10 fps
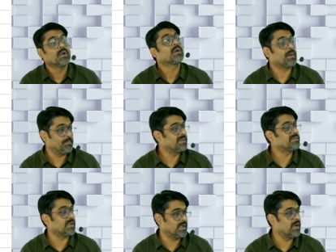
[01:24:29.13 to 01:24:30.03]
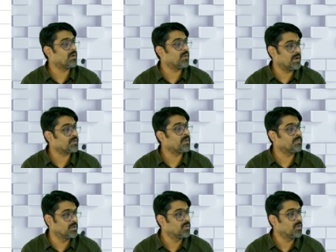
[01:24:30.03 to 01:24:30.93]
compulsorily acquired from
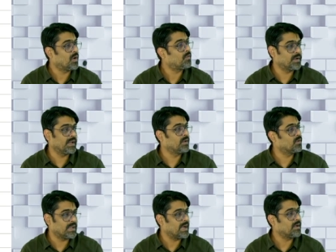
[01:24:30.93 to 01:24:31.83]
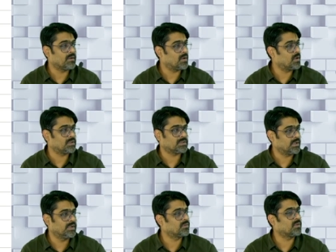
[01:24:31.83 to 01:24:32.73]
you, offering you that cost
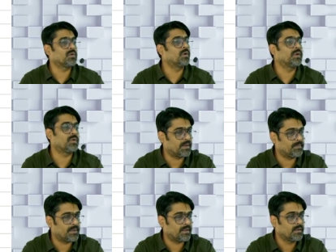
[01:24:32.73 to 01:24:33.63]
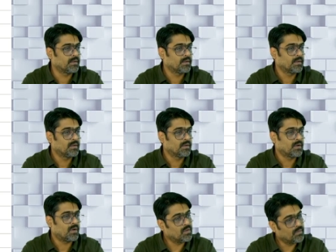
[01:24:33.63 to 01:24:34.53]
is not going to happen.
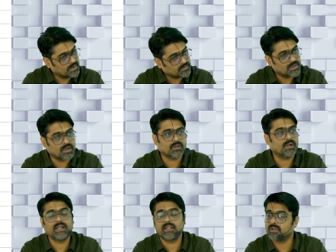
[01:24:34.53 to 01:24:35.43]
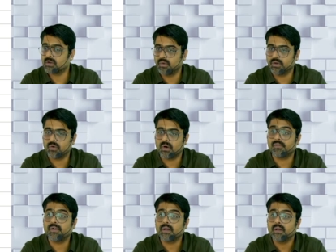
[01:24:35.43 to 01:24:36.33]
Always the authorities are going to
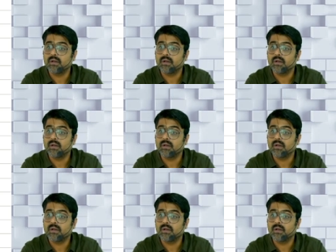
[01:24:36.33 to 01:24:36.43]
offer